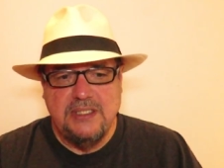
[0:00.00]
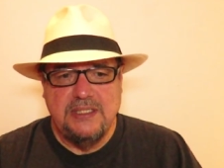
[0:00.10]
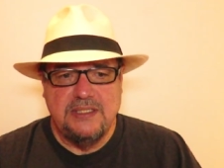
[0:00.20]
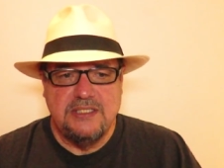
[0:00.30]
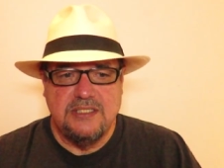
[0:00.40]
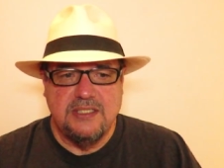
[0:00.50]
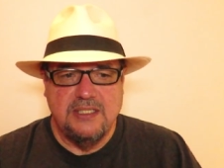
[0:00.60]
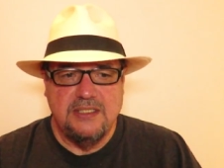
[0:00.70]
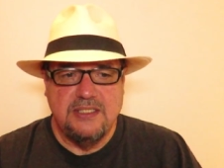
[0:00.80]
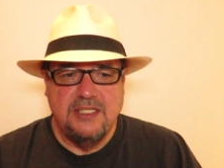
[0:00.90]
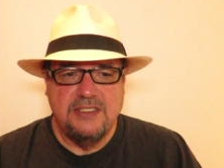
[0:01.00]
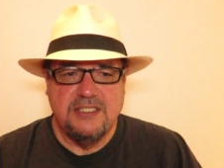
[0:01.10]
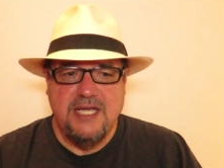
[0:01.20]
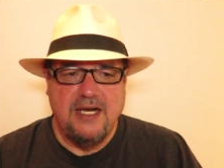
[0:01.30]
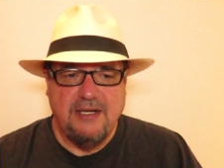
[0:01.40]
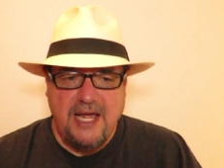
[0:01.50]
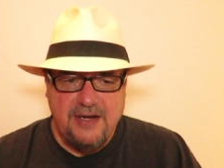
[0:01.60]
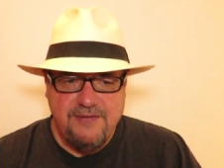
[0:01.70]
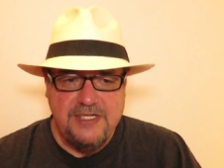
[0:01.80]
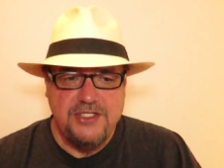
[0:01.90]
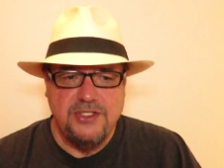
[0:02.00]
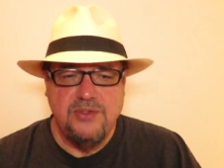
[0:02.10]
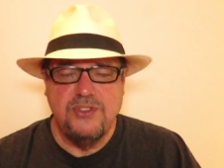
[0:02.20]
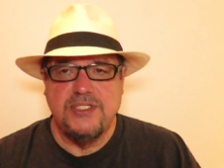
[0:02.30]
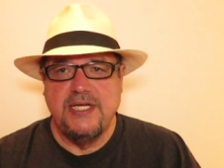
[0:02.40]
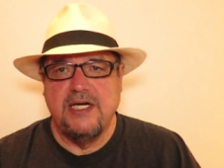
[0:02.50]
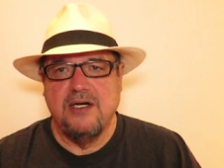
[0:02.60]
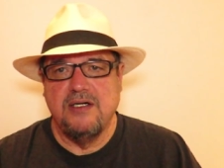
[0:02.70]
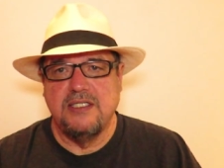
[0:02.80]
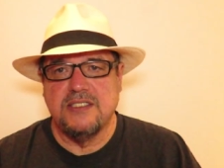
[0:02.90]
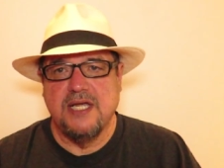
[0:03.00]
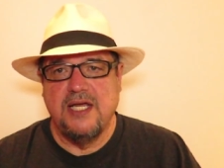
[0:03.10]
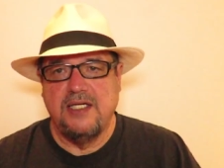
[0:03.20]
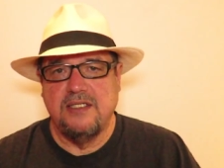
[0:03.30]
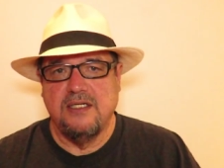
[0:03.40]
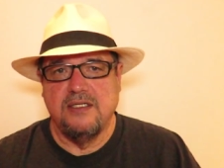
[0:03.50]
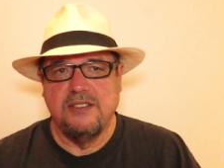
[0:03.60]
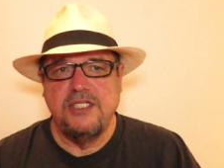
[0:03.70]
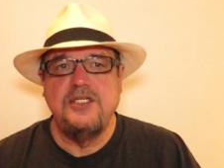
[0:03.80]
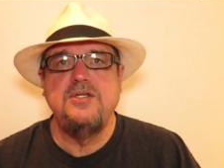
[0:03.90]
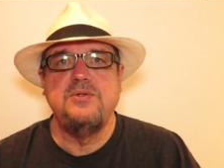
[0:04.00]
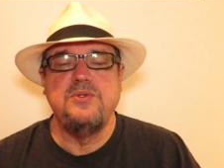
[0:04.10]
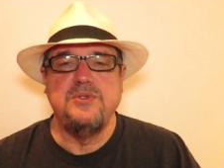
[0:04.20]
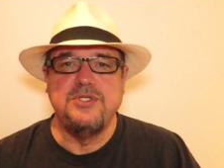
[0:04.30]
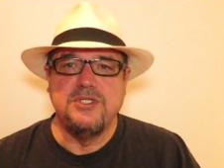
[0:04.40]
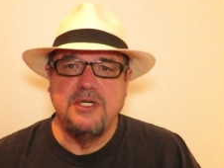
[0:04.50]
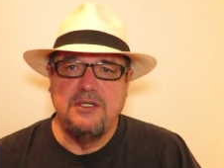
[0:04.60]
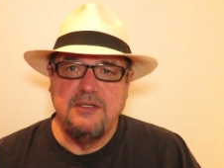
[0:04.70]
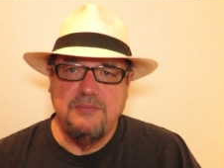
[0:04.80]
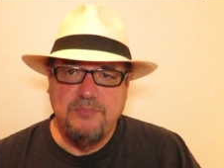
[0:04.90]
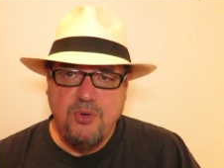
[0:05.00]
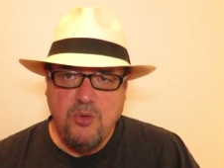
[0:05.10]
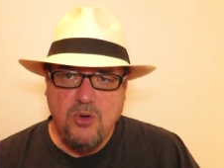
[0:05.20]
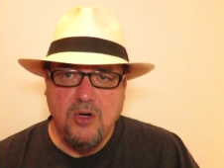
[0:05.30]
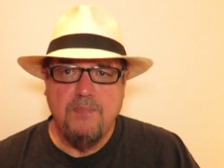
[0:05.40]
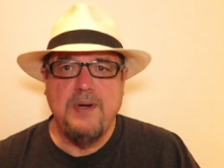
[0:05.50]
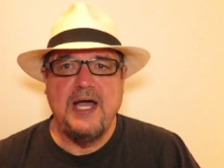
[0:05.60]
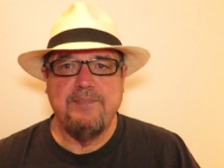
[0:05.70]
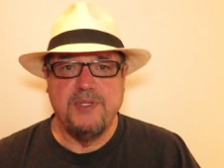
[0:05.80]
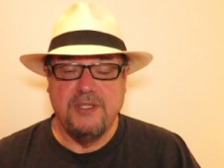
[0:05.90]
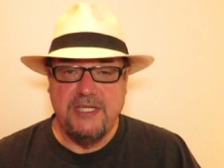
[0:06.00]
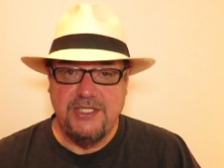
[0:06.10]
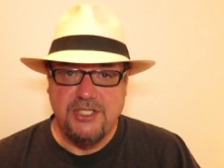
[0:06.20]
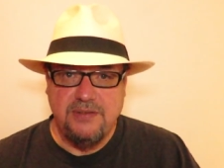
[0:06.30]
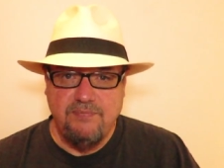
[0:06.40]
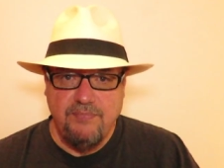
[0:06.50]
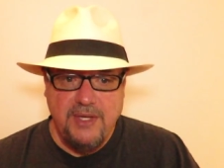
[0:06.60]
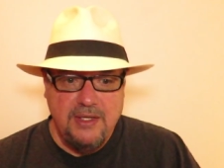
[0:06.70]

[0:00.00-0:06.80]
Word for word: It's got a lot of issues there. It's got a huge poor population.